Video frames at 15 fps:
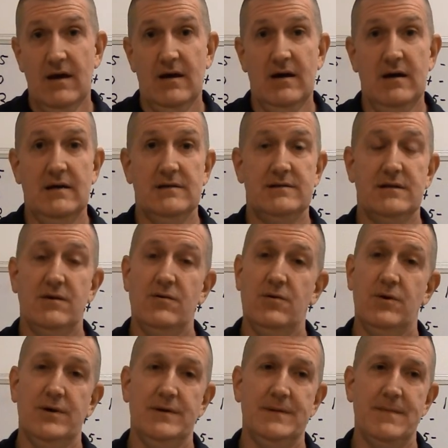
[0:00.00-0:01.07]
uh,
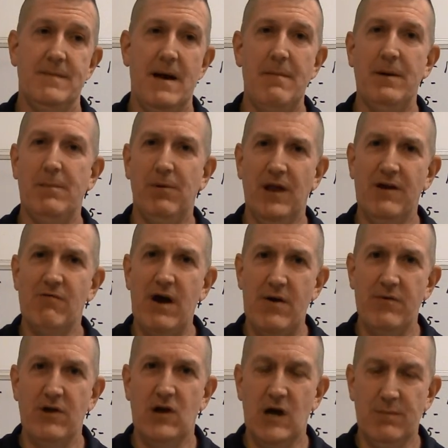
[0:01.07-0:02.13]
so i'm going to play
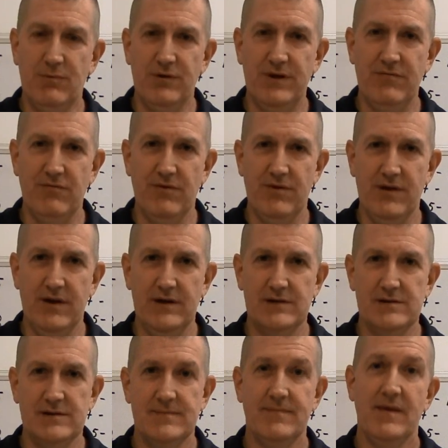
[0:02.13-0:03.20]
around with a couple different
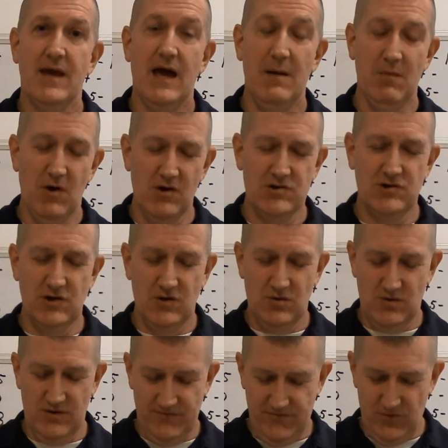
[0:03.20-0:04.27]
things i'm
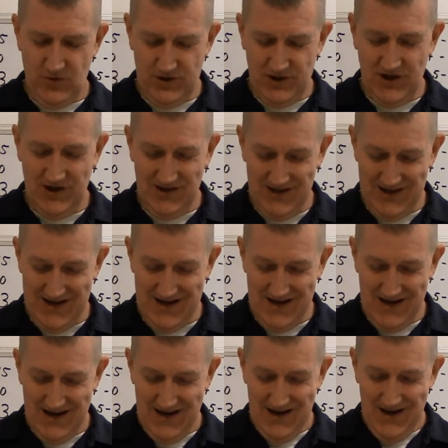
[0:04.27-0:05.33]
also unfortunately
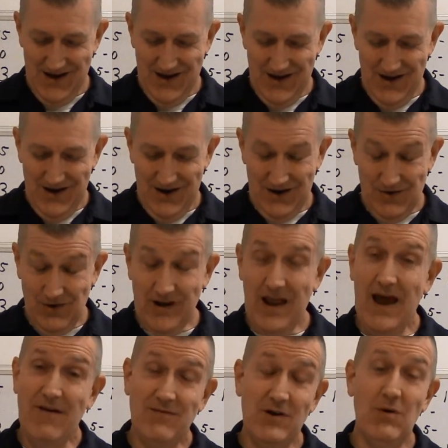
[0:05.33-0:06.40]
going to
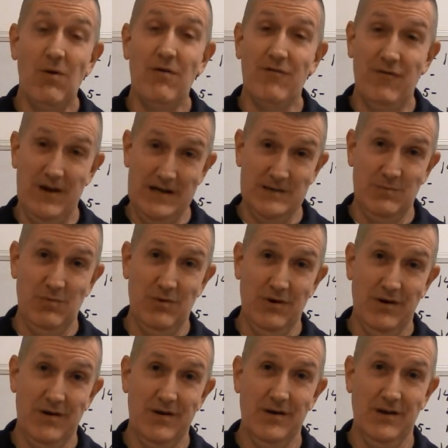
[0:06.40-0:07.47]
have to go on
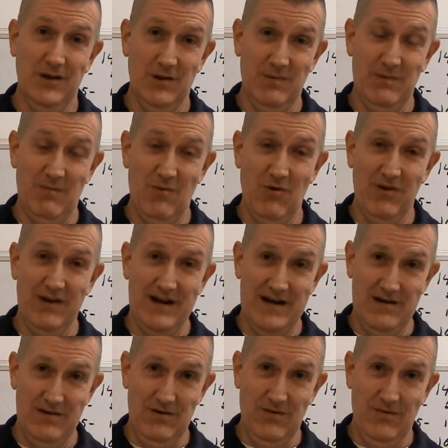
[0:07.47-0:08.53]
facebook a little bit more than i
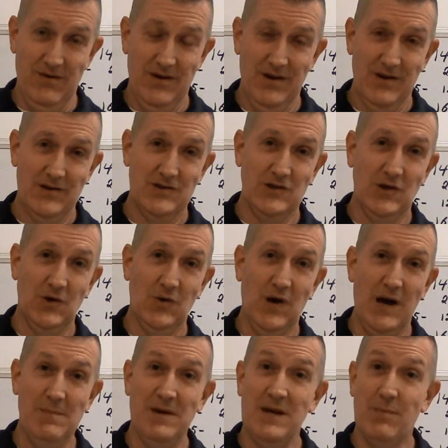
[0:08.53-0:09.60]
do so
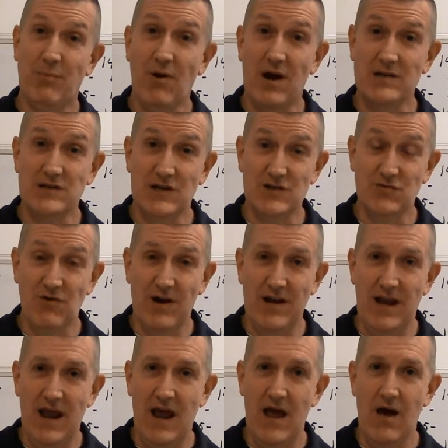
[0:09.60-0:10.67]
i'm in the process right
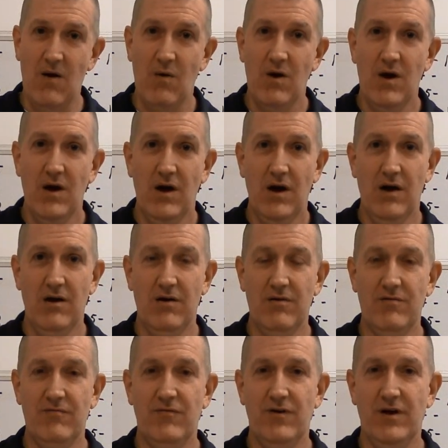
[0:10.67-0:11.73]
now
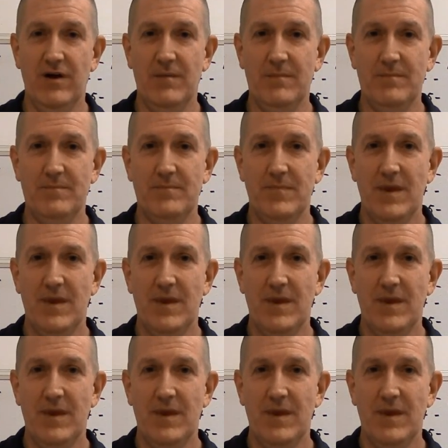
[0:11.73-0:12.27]
of um,